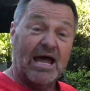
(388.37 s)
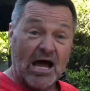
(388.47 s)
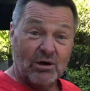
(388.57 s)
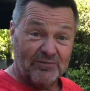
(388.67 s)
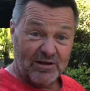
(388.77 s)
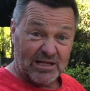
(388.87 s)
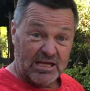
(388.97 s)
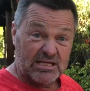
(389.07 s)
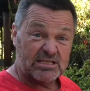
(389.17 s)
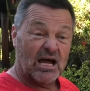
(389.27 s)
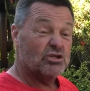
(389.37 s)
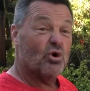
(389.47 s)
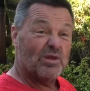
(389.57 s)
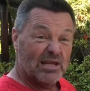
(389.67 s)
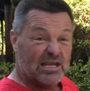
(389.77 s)
Now if it leaks, I
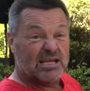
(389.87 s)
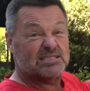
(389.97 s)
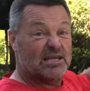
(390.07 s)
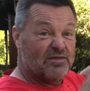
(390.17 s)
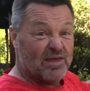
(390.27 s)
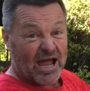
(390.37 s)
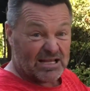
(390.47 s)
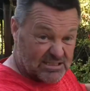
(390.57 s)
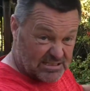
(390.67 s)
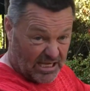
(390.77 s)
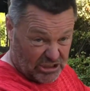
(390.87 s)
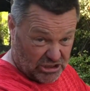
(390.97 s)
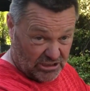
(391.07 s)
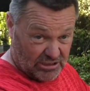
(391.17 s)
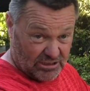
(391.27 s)
know the leak is in that
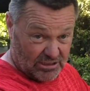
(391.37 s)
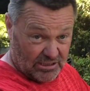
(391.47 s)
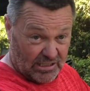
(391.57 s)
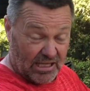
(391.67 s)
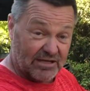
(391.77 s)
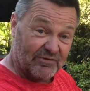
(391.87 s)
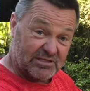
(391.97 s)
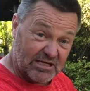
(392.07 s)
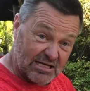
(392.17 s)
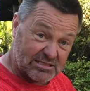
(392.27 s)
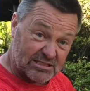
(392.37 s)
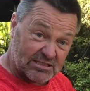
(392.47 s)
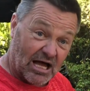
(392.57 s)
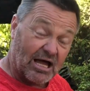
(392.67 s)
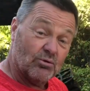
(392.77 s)
section. And if it doesn't,
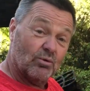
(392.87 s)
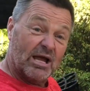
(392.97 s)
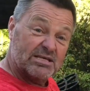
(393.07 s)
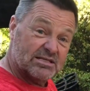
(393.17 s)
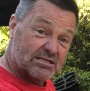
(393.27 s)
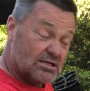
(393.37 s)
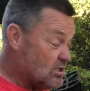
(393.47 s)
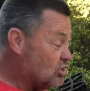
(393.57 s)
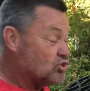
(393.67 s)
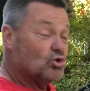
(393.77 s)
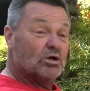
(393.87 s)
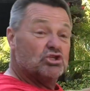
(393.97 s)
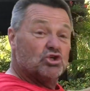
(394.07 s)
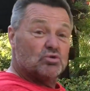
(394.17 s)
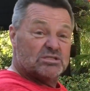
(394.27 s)
I raise it to a
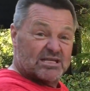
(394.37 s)
new